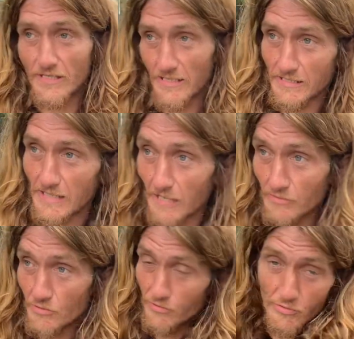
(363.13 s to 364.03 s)
and now
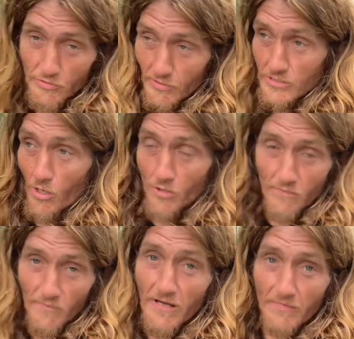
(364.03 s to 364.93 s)
it's hard to
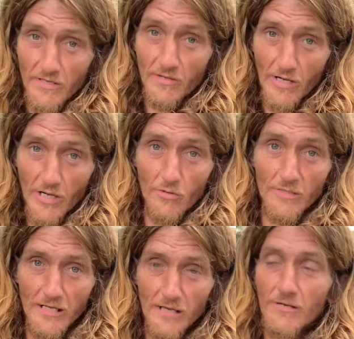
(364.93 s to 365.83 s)
find regular heroin
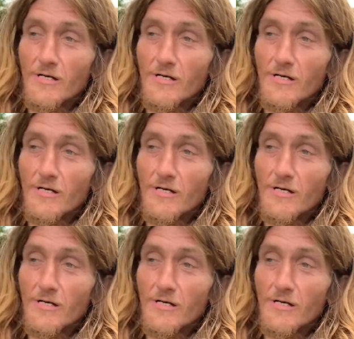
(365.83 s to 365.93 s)
now.